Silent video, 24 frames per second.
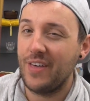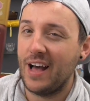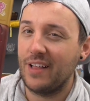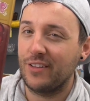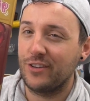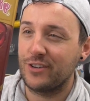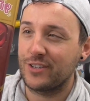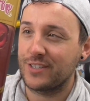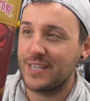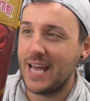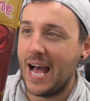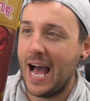
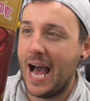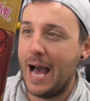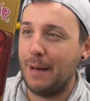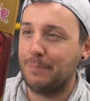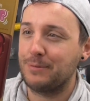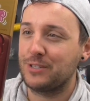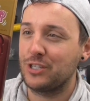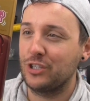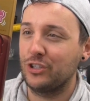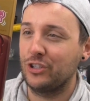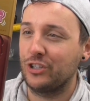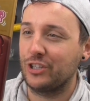That looks
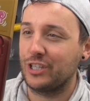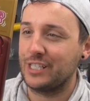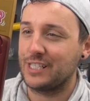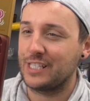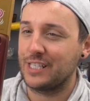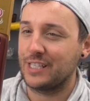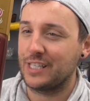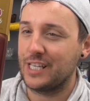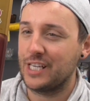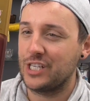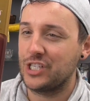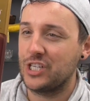absolutely
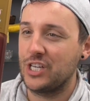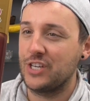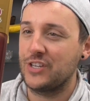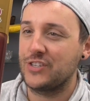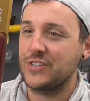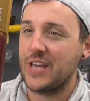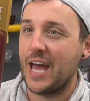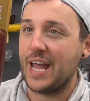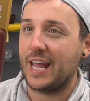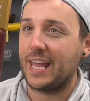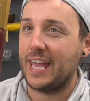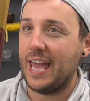
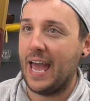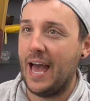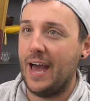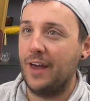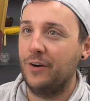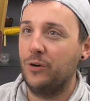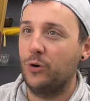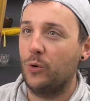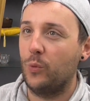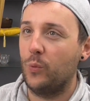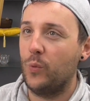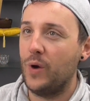delicious. I
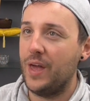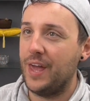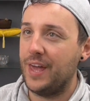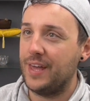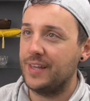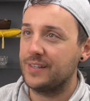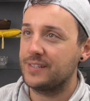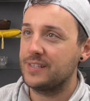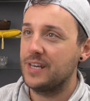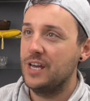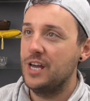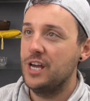cannot
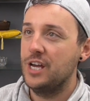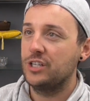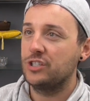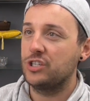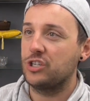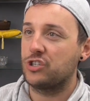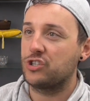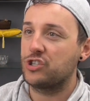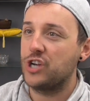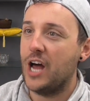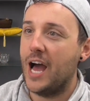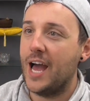wait
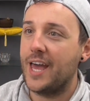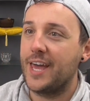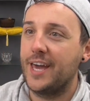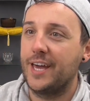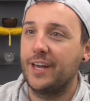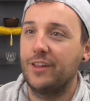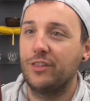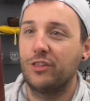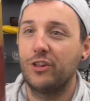to try it.